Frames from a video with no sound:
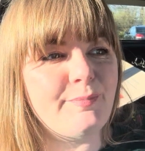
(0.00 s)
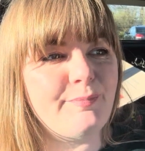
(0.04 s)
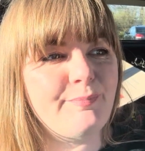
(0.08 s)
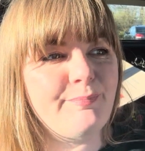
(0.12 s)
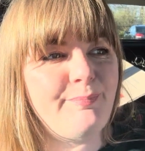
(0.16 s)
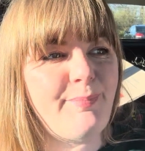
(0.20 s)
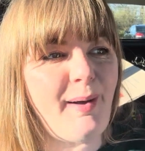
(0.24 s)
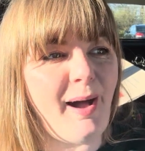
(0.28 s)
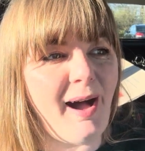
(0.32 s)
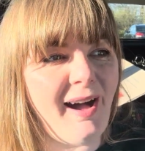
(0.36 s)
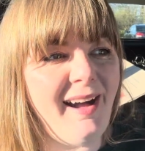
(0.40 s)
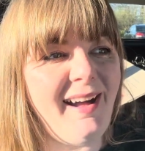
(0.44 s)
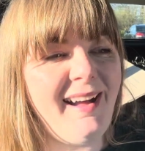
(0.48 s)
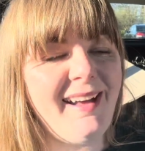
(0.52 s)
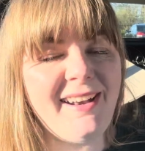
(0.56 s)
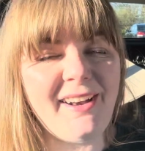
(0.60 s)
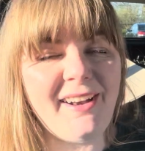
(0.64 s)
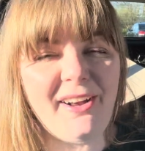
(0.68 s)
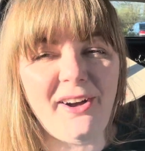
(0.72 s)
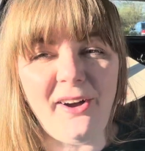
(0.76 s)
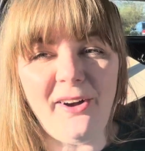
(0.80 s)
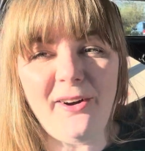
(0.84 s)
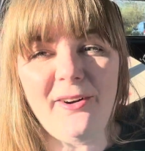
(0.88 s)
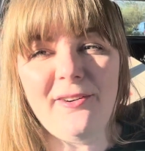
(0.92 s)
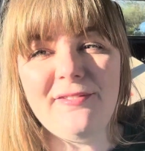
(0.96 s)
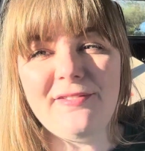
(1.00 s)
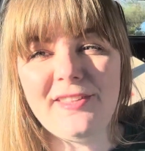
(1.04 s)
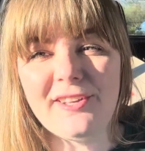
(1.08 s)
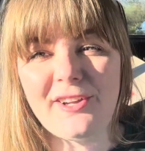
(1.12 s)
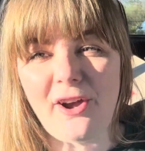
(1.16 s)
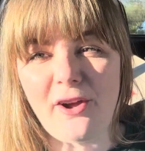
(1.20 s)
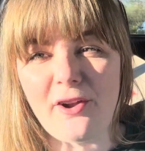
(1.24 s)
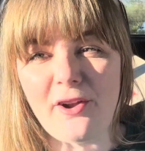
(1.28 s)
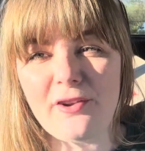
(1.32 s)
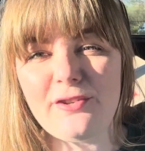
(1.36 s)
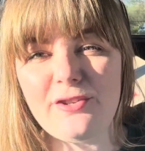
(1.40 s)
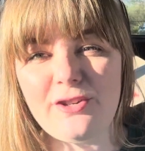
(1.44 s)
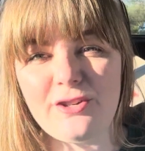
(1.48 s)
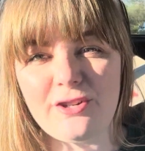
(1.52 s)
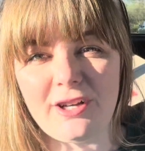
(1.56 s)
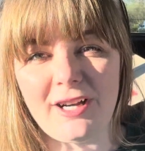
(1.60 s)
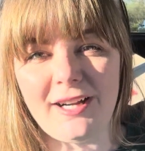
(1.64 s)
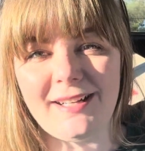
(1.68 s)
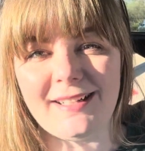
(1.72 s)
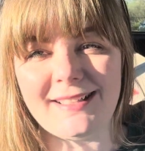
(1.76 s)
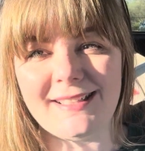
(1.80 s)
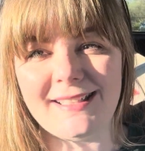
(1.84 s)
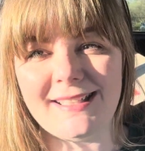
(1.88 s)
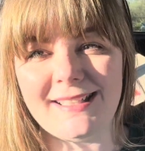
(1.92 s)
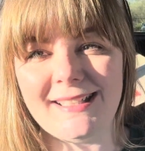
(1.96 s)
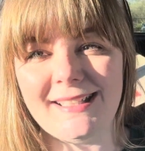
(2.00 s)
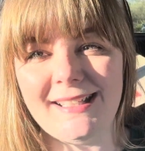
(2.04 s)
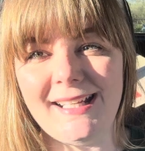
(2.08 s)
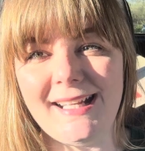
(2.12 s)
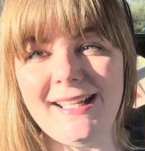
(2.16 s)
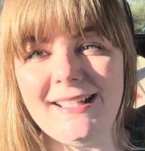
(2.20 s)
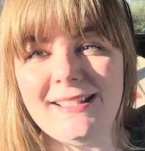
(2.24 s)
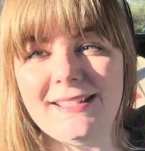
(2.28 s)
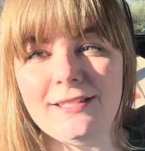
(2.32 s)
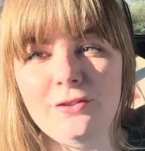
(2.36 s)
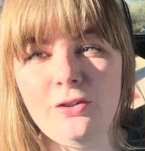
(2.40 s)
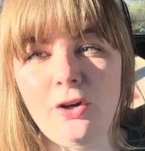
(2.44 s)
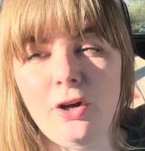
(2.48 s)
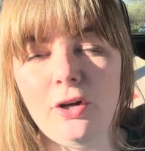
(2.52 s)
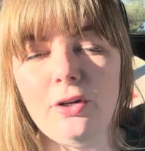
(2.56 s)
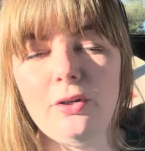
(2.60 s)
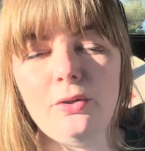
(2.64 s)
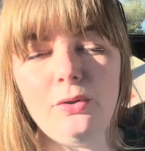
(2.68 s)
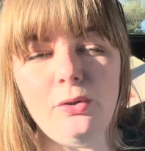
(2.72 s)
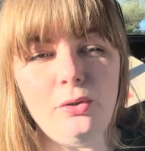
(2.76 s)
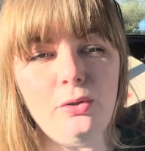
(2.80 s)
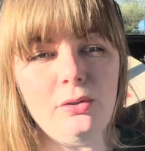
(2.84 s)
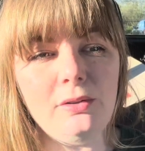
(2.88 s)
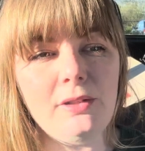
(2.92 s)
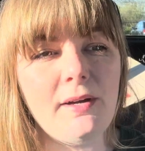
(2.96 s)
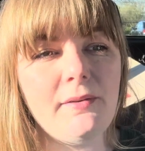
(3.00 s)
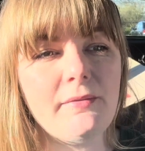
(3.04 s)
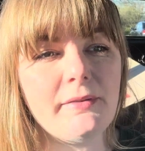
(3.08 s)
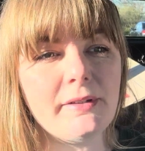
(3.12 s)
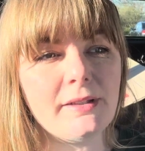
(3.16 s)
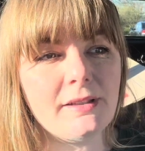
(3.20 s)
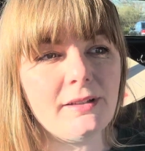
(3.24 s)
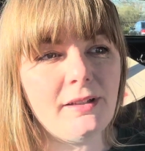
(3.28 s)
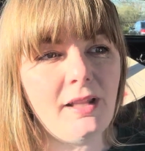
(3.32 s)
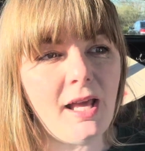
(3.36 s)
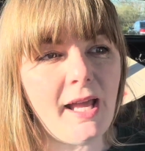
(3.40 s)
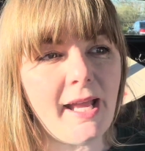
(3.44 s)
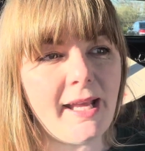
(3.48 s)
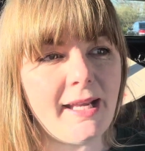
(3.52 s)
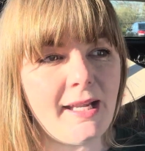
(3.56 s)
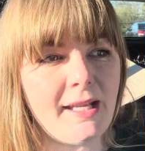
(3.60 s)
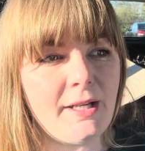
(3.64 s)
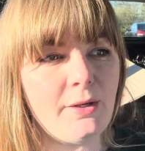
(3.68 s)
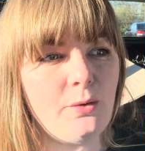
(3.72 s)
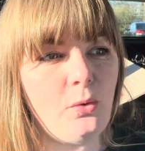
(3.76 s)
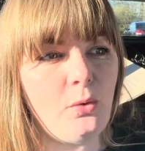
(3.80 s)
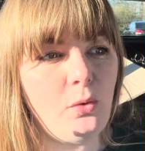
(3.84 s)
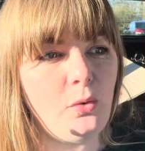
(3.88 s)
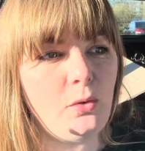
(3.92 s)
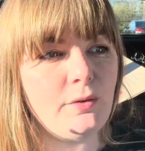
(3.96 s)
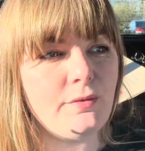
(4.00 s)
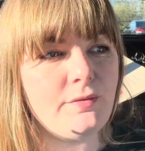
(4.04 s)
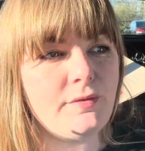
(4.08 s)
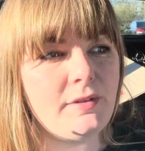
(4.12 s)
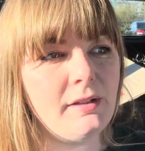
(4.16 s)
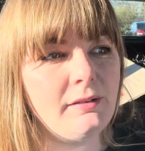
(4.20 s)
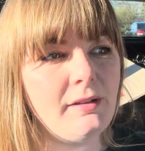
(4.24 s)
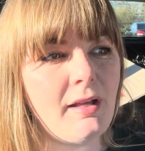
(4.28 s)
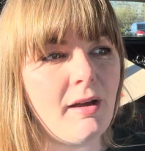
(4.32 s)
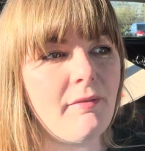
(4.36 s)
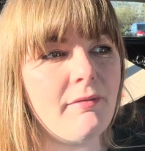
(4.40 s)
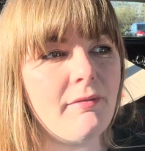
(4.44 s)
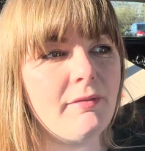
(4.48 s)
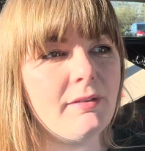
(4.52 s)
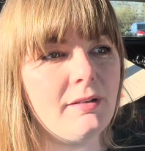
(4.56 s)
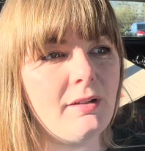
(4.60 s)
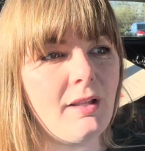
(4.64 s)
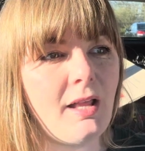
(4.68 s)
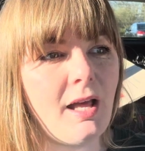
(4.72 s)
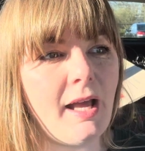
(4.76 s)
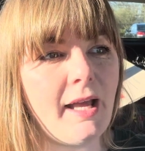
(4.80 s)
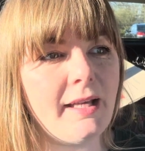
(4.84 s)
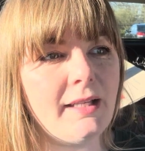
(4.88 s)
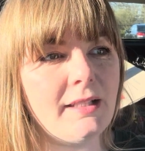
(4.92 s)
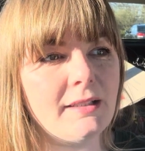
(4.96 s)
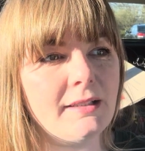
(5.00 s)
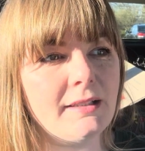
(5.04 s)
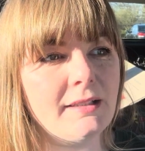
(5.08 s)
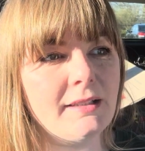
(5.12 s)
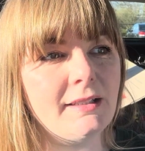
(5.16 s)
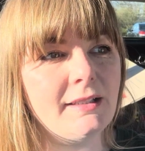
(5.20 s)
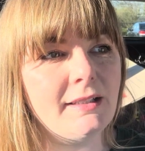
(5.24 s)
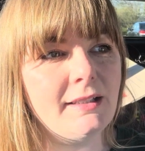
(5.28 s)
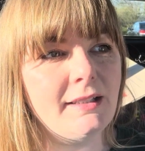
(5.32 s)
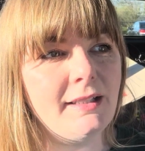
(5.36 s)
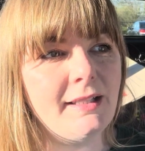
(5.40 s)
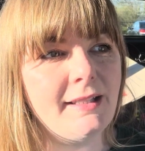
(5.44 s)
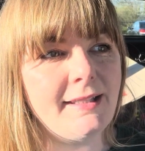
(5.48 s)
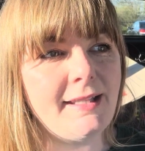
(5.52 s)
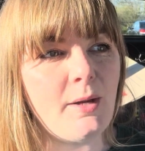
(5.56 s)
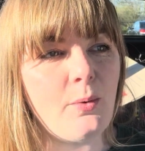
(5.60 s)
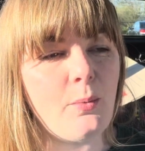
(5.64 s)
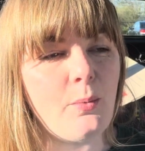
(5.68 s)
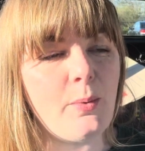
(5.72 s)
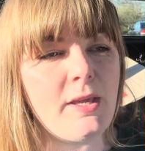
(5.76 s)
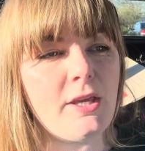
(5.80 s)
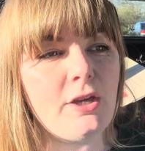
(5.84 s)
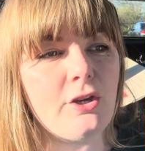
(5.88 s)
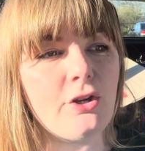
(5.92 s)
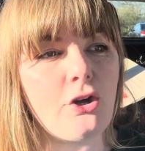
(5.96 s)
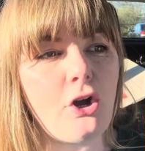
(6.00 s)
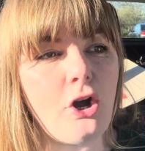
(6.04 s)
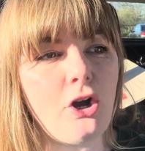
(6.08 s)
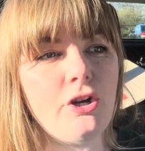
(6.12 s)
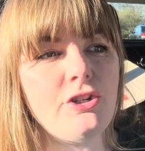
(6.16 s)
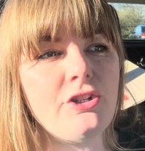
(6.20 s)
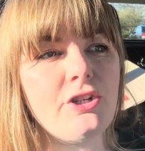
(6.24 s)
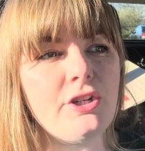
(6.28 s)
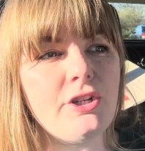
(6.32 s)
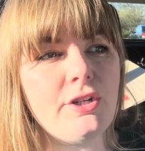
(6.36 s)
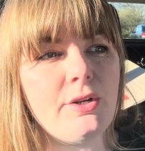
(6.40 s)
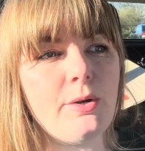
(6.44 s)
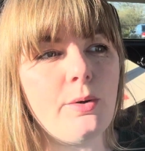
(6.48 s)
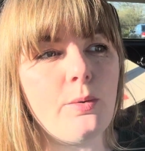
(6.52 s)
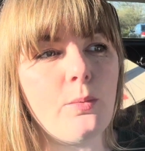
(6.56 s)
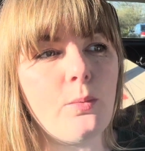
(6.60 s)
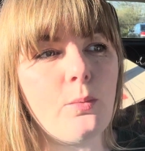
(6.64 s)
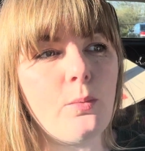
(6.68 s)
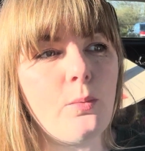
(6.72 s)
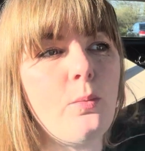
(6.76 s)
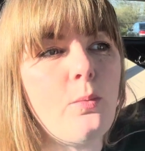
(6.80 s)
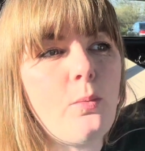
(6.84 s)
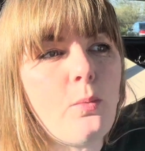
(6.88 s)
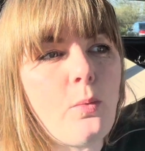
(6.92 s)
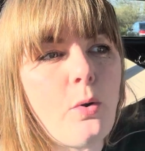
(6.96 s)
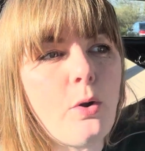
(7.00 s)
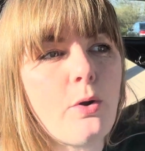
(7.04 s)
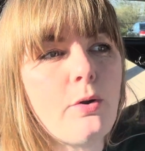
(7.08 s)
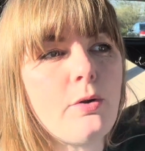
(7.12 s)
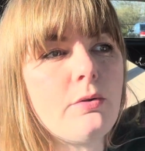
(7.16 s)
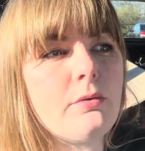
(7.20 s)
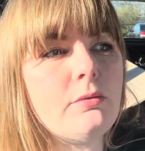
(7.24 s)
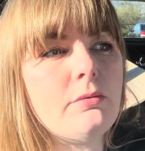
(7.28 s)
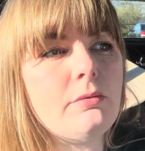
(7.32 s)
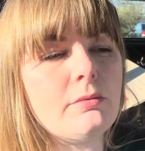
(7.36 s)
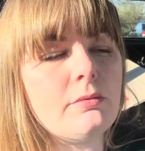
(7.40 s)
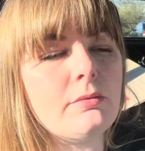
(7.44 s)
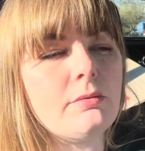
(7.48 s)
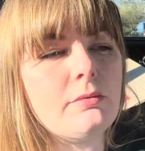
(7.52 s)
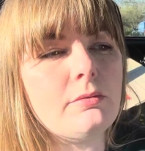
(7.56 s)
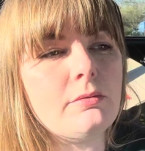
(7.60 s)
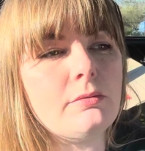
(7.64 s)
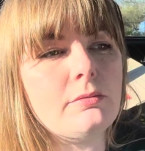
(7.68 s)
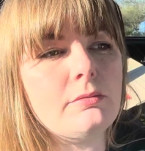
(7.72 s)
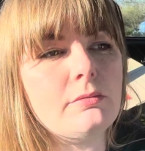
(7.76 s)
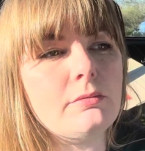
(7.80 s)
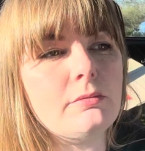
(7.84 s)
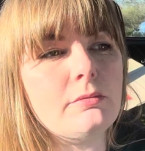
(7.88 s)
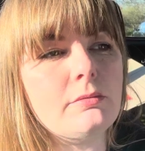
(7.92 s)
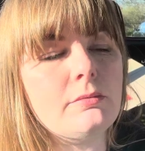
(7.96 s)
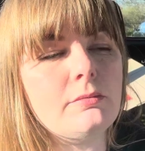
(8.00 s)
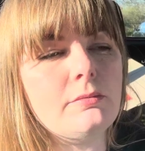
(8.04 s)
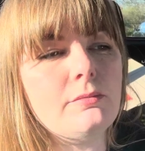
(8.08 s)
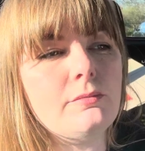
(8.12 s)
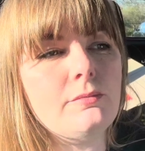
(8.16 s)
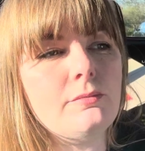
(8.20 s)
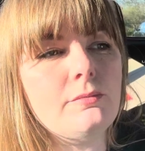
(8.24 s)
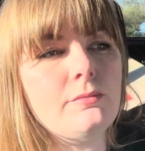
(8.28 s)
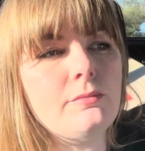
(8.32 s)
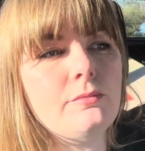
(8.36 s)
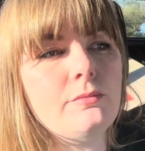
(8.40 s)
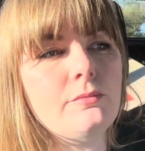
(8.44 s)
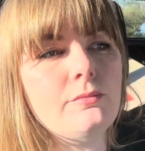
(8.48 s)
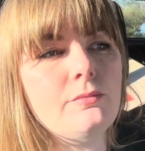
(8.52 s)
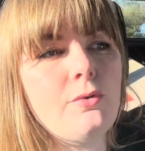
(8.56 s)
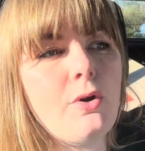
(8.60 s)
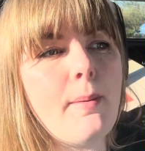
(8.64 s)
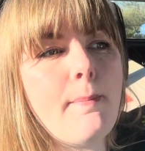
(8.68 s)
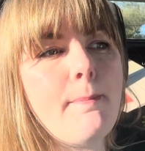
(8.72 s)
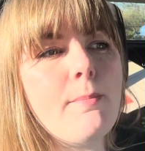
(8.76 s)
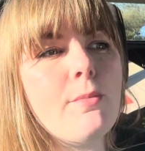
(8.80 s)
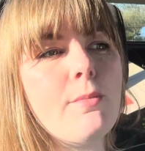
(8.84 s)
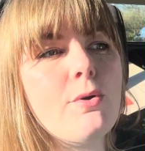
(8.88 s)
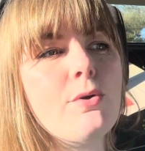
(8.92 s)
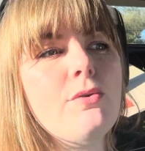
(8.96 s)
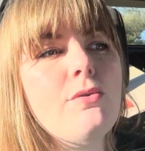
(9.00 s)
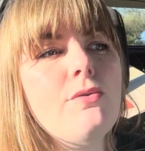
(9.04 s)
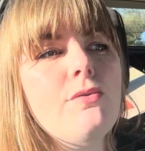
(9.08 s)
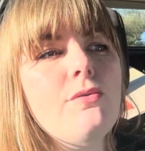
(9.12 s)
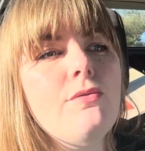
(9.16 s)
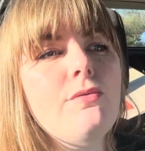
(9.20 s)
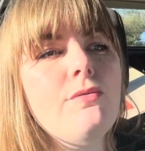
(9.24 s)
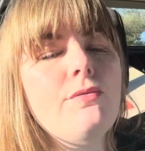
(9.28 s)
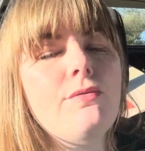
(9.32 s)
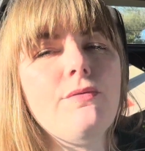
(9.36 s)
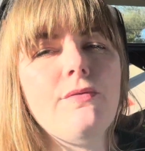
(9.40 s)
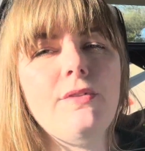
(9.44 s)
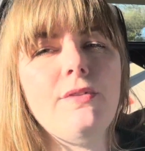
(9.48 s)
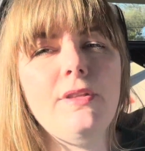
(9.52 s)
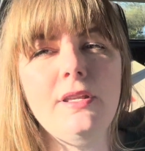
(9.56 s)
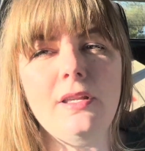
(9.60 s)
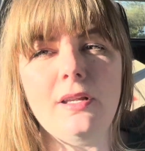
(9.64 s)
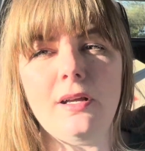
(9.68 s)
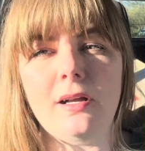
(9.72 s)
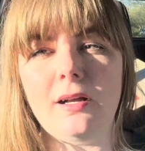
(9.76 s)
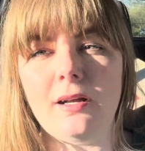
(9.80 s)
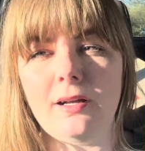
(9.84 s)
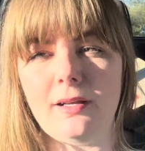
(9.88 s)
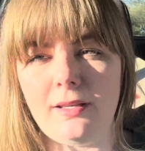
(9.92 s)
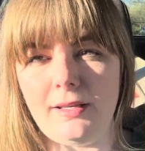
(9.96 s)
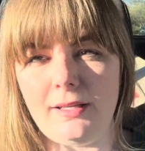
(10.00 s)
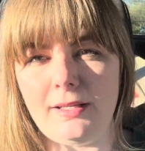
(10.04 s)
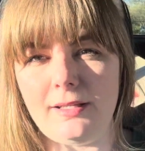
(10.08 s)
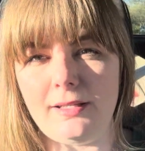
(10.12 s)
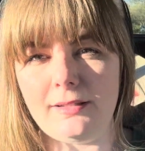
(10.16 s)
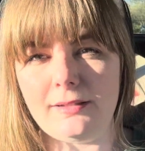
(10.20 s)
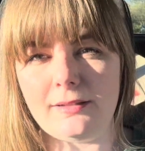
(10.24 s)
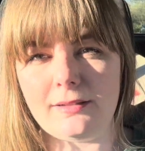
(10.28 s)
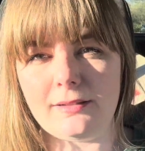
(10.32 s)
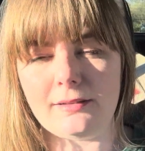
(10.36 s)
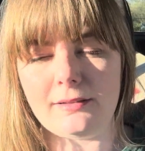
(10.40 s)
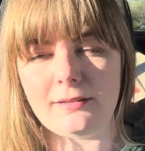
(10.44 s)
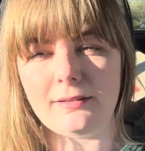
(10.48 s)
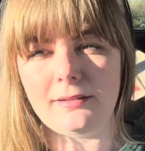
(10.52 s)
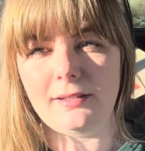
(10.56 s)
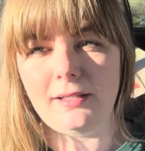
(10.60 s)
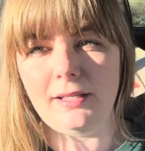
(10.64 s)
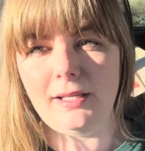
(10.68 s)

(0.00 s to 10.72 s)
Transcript: part of the construct. It's not all love and light, and all of the love and light that we can conjure won't remove the darkness.